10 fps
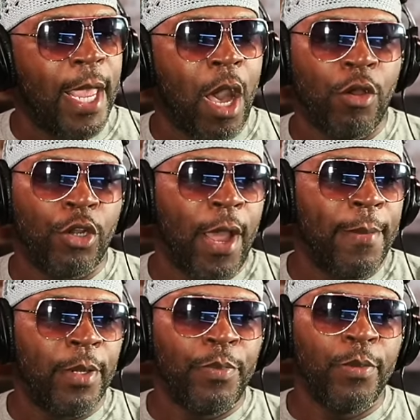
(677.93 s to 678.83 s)
I don't know how
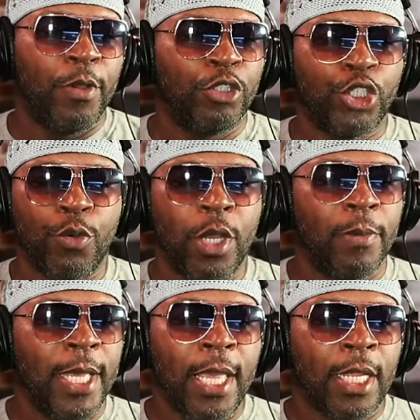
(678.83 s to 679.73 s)
many people are going to show up
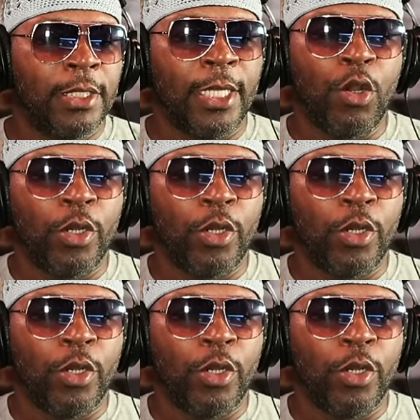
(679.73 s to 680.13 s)
because I know